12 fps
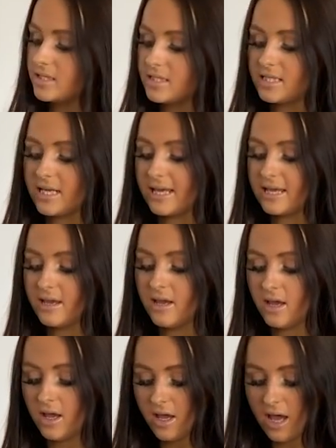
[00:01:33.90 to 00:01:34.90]
and see
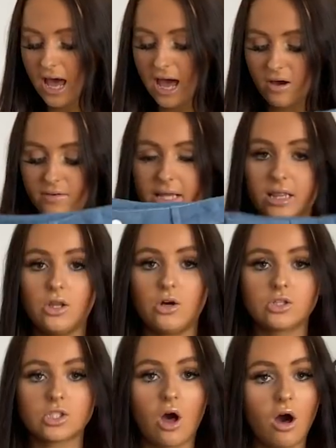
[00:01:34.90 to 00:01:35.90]
how it
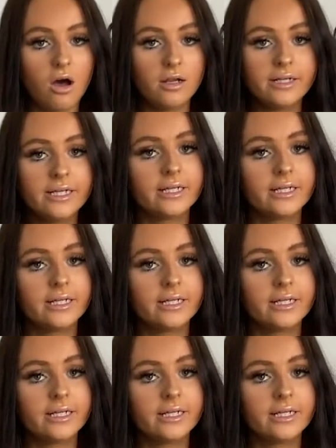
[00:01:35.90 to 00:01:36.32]
looks on.